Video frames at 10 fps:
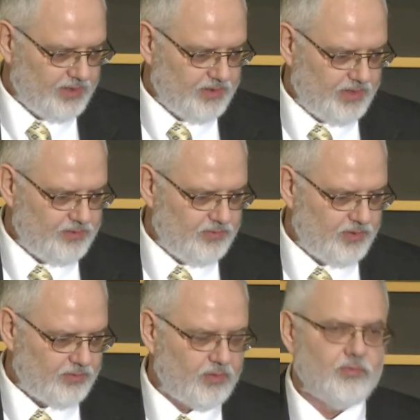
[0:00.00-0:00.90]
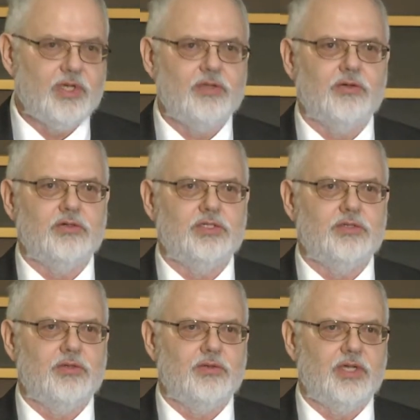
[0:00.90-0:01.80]
they do their own research,
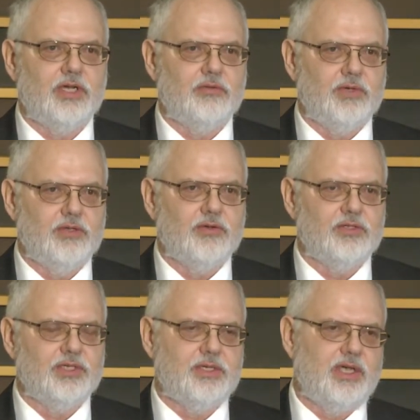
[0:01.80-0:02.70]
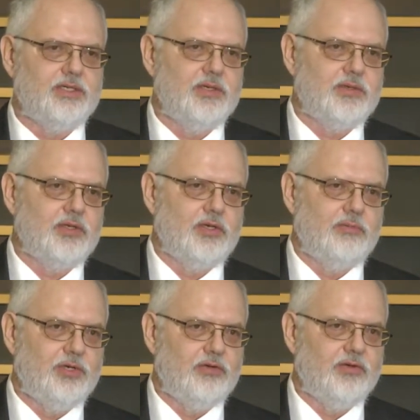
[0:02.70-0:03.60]
so they are research. It's not necessarily
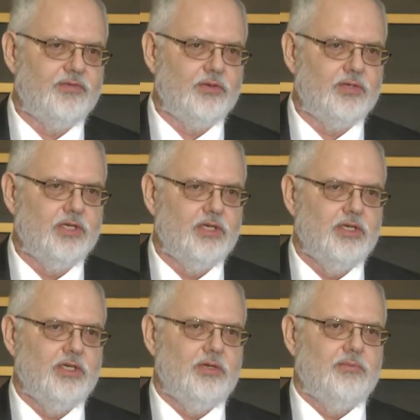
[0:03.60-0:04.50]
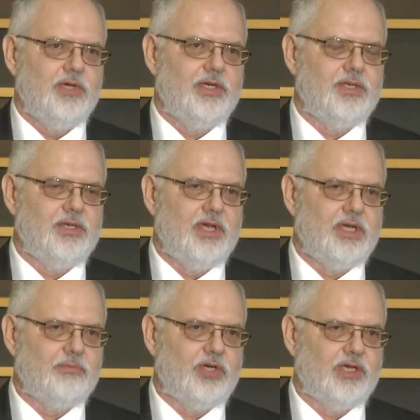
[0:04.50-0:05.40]
peer-reviewed, but it's
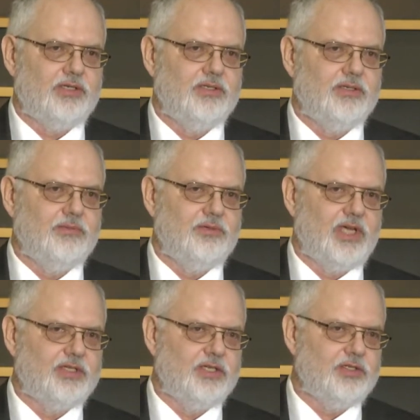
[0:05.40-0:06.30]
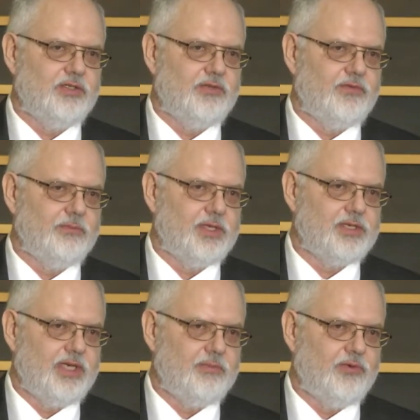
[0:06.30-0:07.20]
not practitioner from the
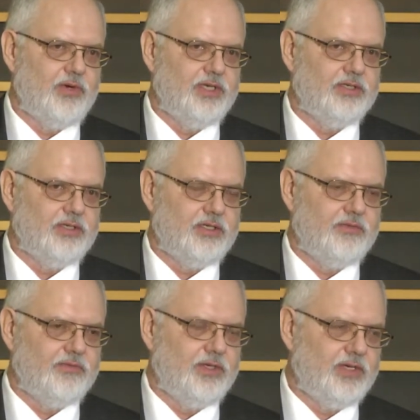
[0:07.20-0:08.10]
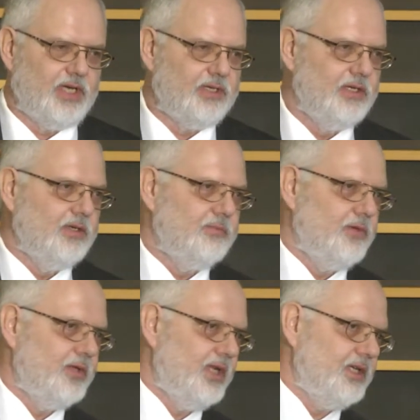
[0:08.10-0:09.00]
standpoint of they're not
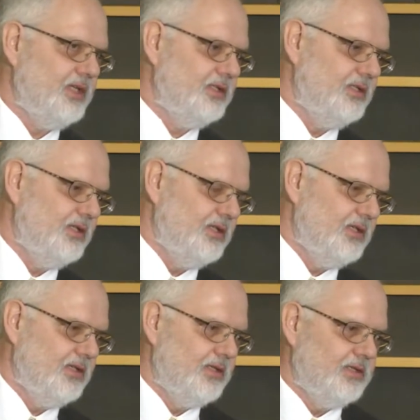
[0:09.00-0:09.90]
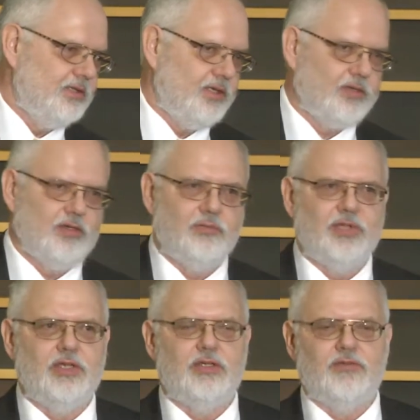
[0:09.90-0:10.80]
presenting just an
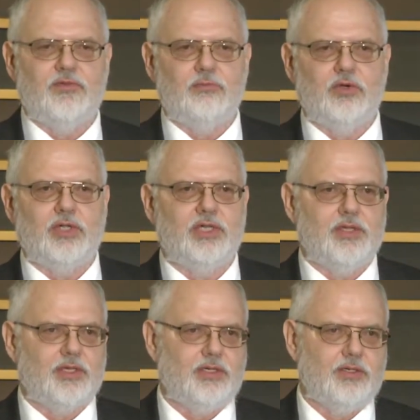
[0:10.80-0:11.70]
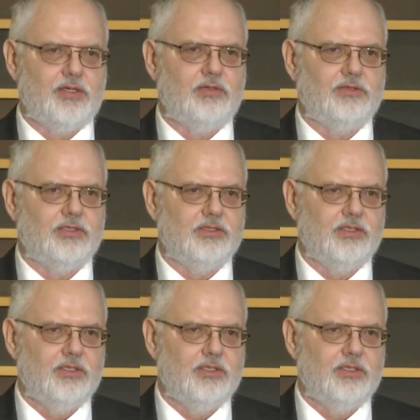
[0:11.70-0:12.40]
opinion from working as a consultant.